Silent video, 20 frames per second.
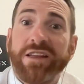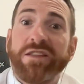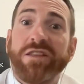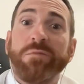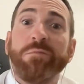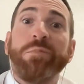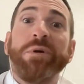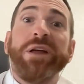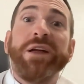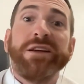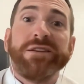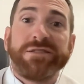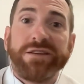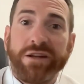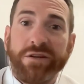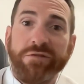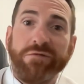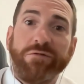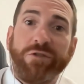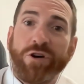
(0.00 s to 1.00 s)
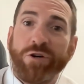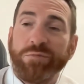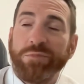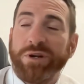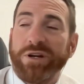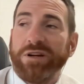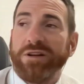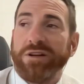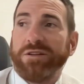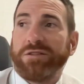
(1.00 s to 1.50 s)
the Bears had invited
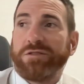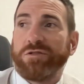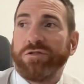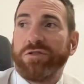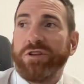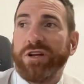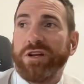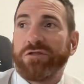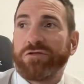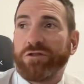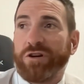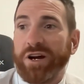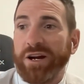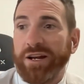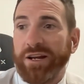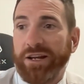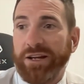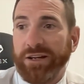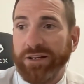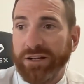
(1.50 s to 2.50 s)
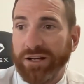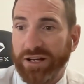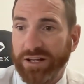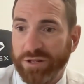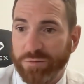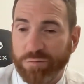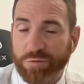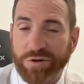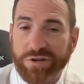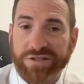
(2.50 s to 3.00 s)
me to, to their training
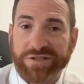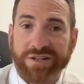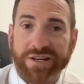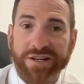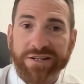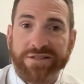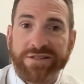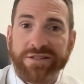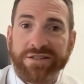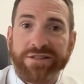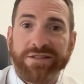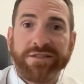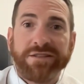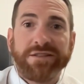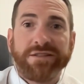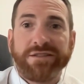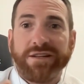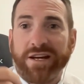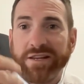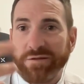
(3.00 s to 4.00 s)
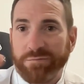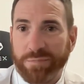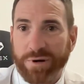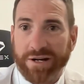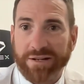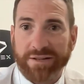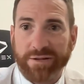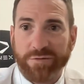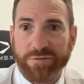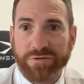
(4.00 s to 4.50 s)
in the preseason. Nathan
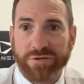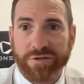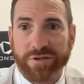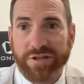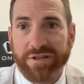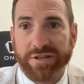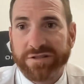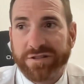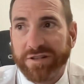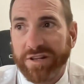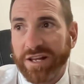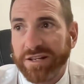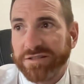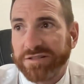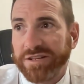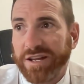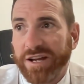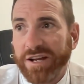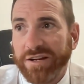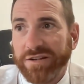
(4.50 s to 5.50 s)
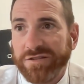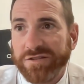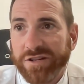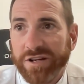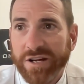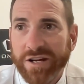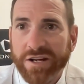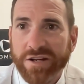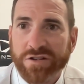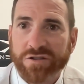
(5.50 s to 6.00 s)
Buckley was on the list at that stage.
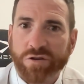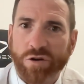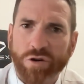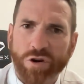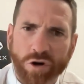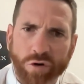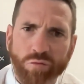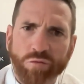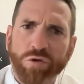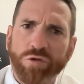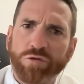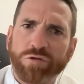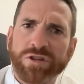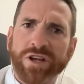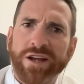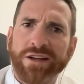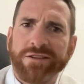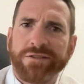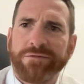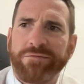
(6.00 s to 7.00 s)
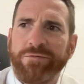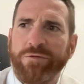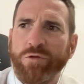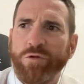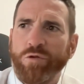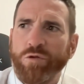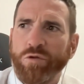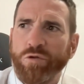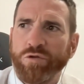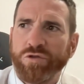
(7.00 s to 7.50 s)
So I got a real taste
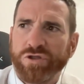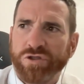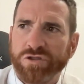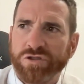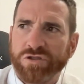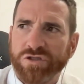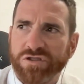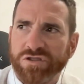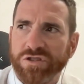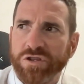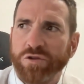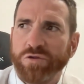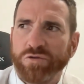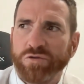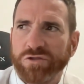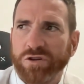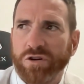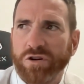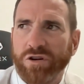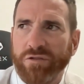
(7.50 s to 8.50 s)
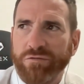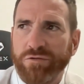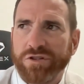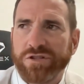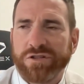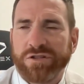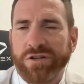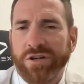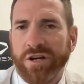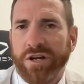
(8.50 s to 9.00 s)
for just the skill side of
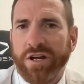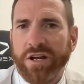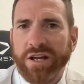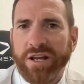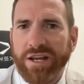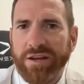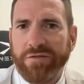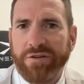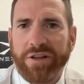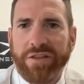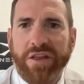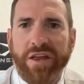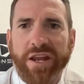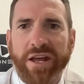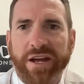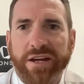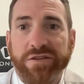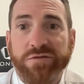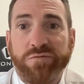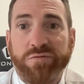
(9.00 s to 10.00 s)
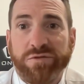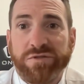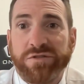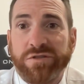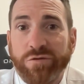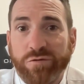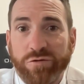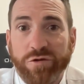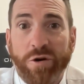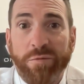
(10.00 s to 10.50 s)
which, even at that age, was
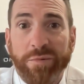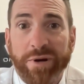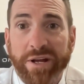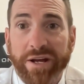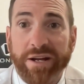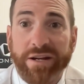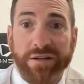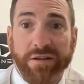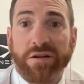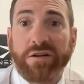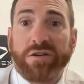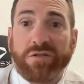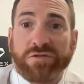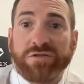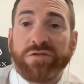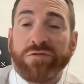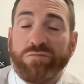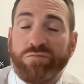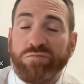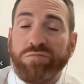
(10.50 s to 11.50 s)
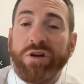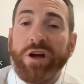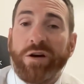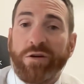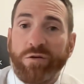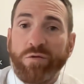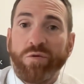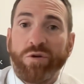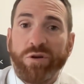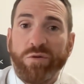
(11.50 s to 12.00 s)
still dominating. Like I was still
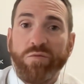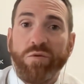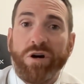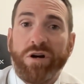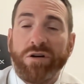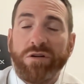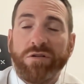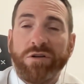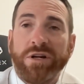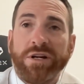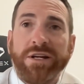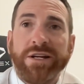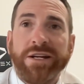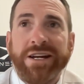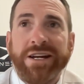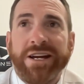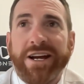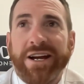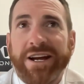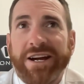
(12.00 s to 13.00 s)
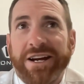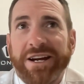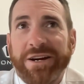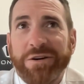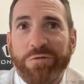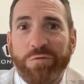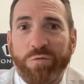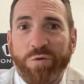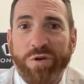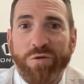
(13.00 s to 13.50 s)
going really well.
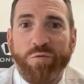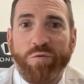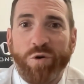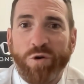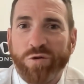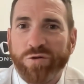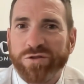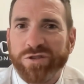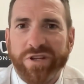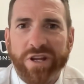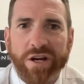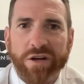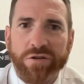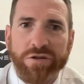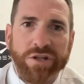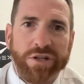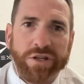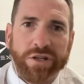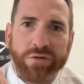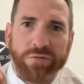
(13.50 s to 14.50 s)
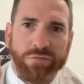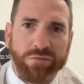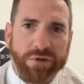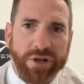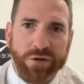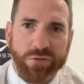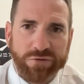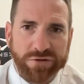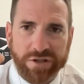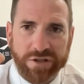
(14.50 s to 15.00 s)
Uh, with Wallsy, though, you know,
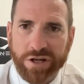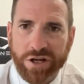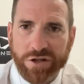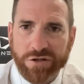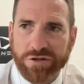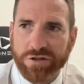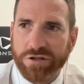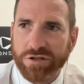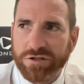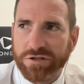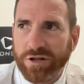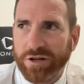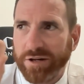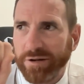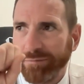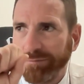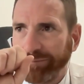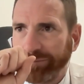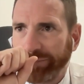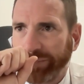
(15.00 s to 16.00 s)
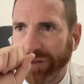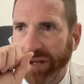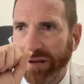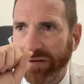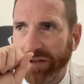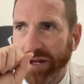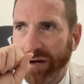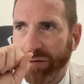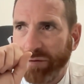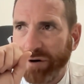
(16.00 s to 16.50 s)
he was the coach at the time.
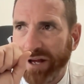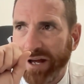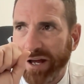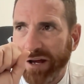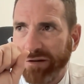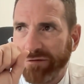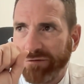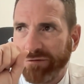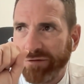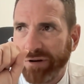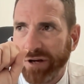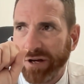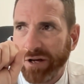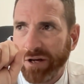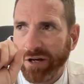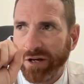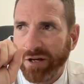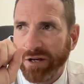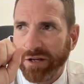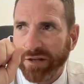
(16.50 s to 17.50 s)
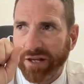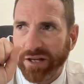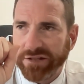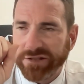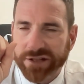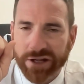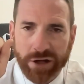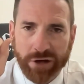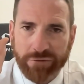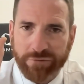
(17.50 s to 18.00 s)
They would have,
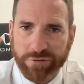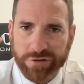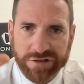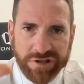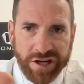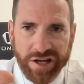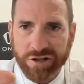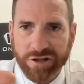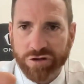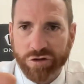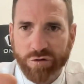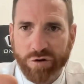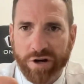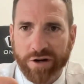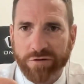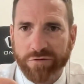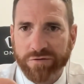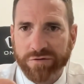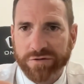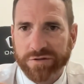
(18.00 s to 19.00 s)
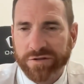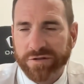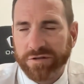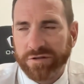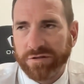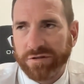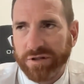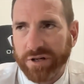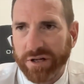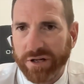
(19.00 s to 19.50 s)
they'd start off with 10 200s
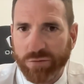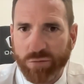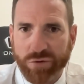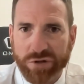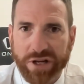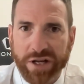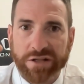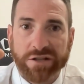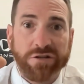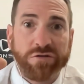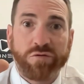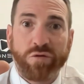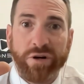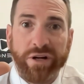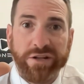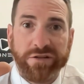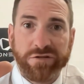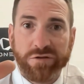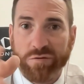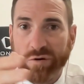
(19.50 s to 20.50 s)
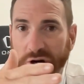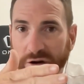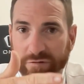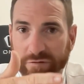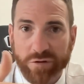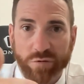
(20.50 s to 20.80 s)
and it would get to 22 over